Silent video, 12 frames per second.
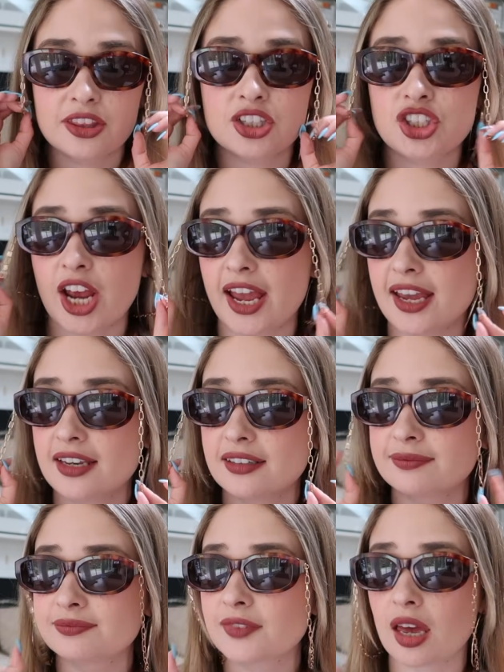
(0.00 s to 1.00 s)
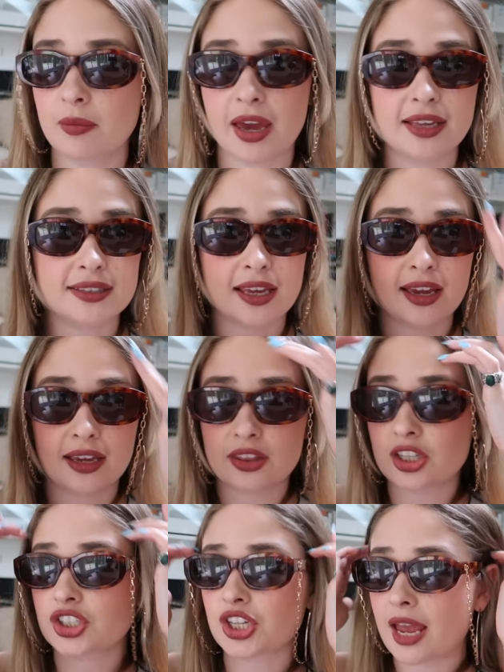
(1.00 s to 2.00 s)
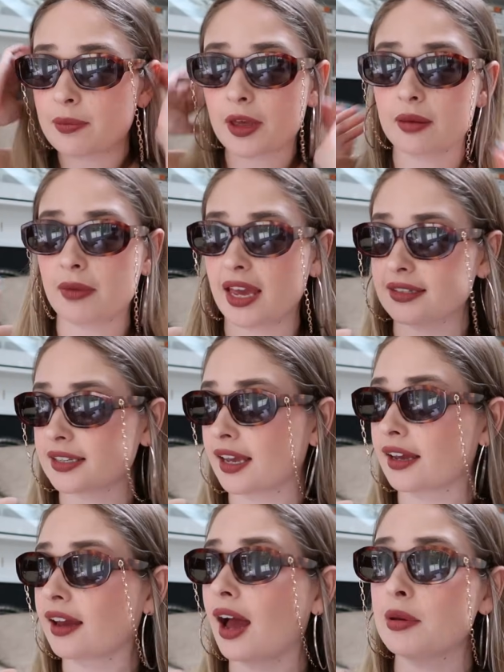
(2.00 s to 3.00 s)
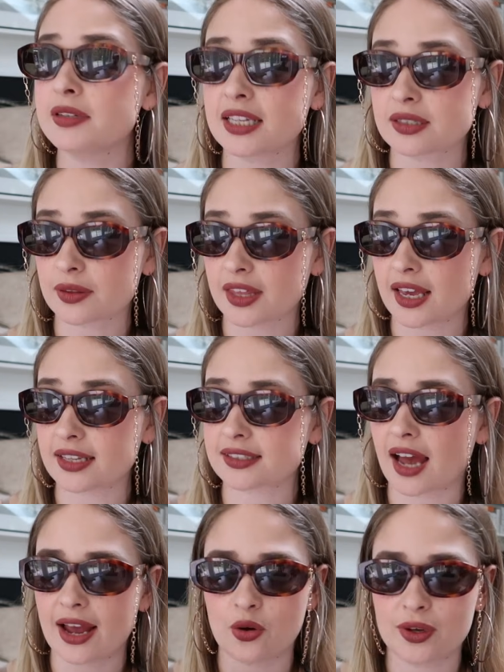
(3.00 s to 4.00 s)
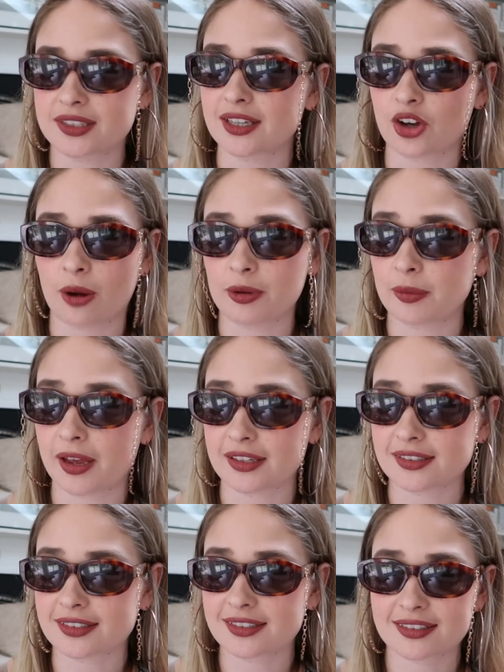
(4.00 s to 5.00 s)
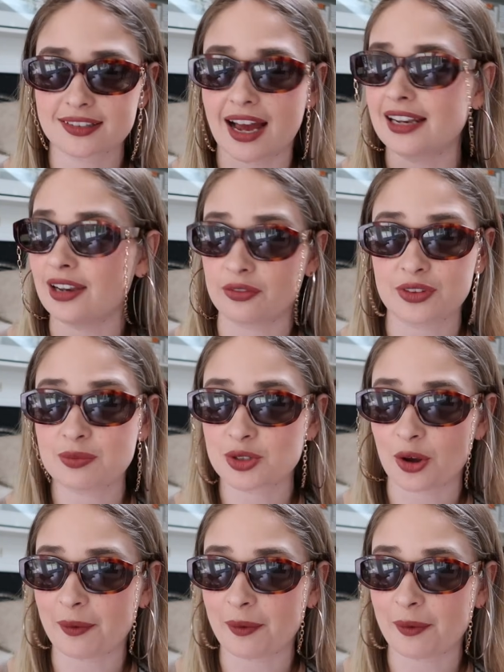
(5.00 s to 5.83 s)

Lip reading: The chain, amazing. The shape, amazing. I'm obsessed with these. I always get compliments. I love them so